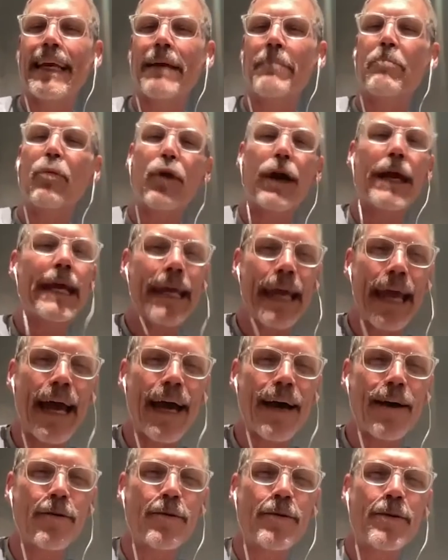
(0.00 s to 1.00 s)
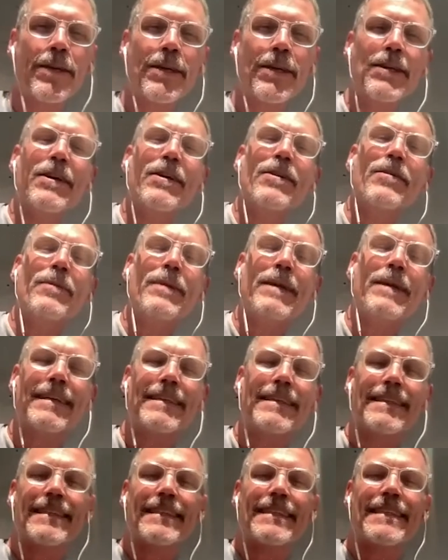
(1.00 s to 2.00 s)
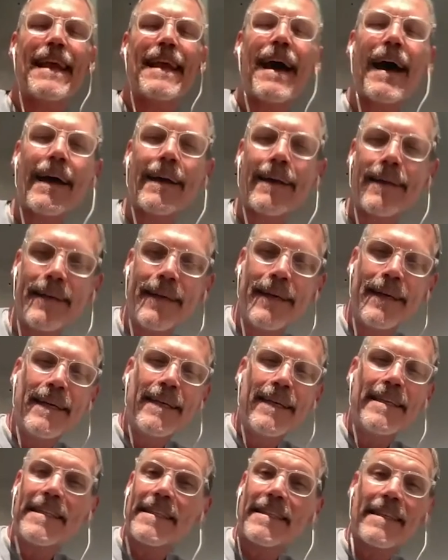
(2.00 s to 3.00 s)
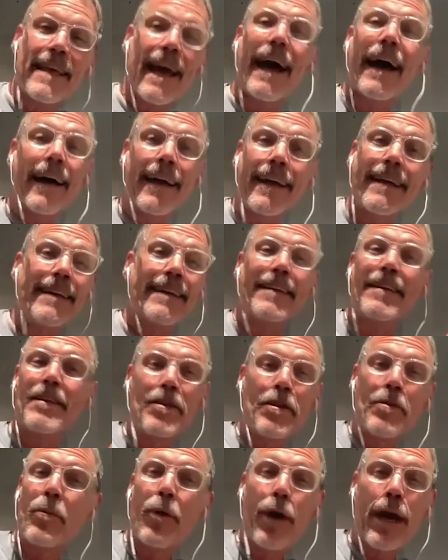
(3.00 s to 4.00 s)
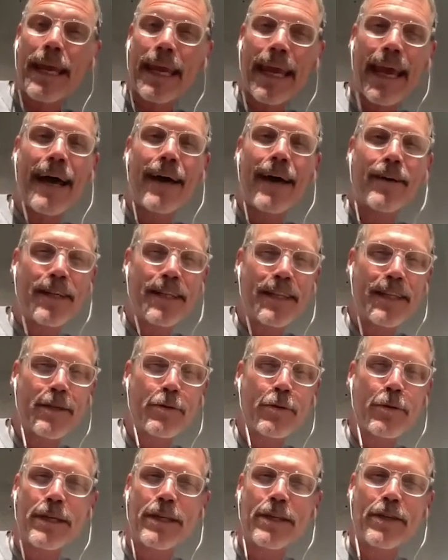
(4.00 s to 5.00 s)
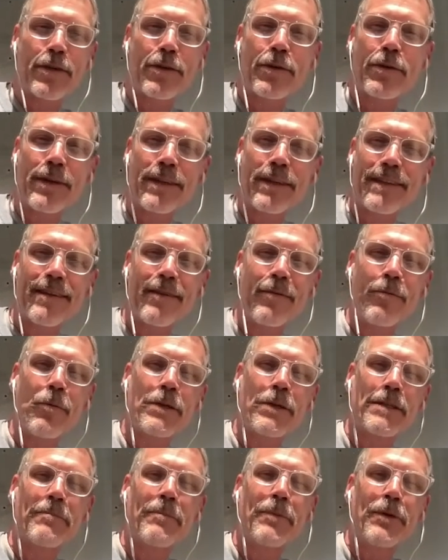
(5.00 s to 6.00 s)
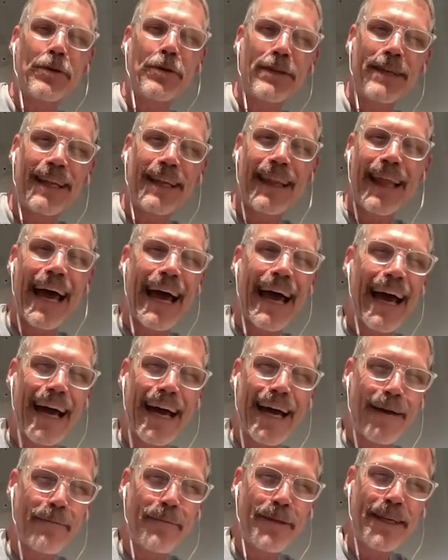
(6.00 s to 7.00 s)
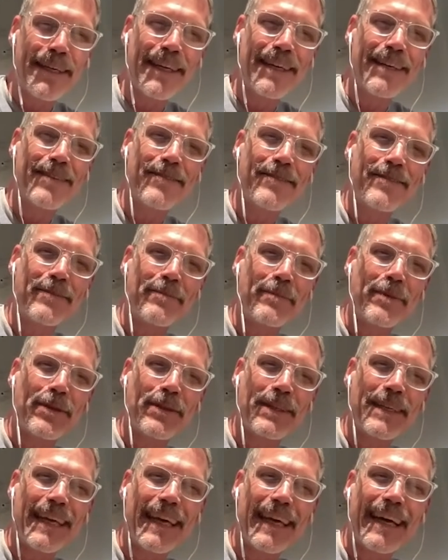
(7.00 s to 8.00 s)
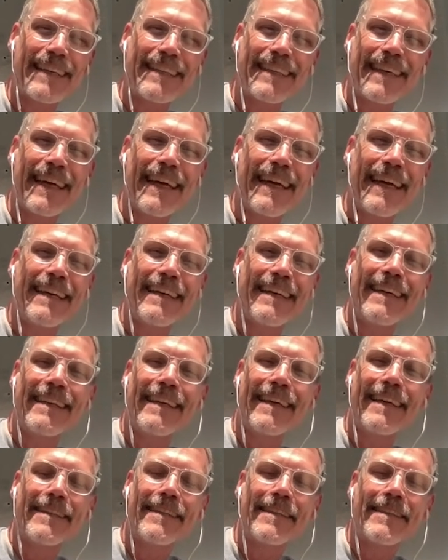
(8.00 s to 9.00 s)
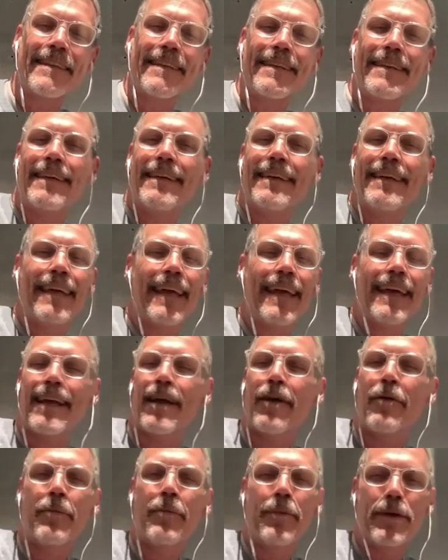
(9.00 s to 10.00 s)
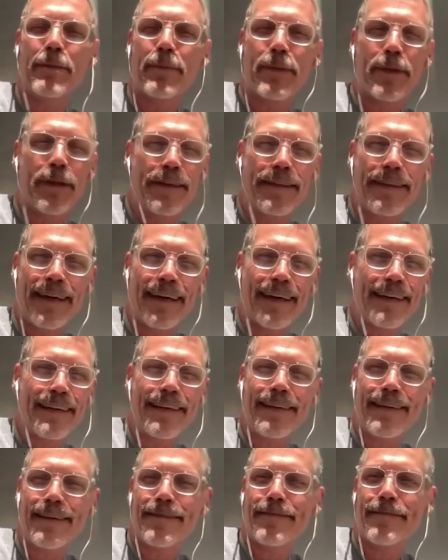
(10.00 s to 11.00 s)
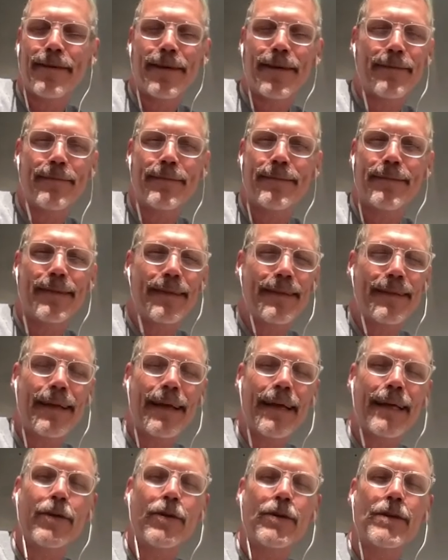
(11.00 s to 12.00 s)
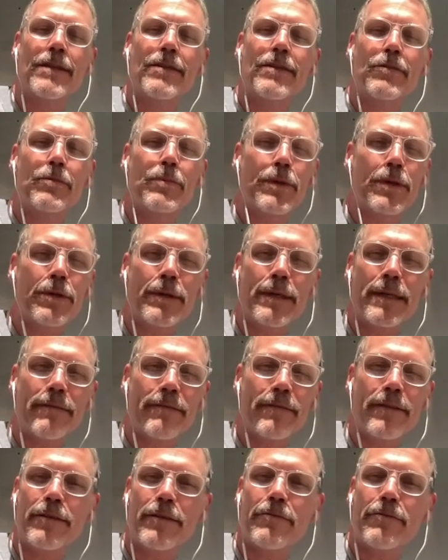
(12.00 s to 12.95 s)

break out, because it's not designed to break out in the traditional. It wasn't built in a lab, it was built in a guy's head, and that's you can't help but applaud that. I couldn't do Bluey if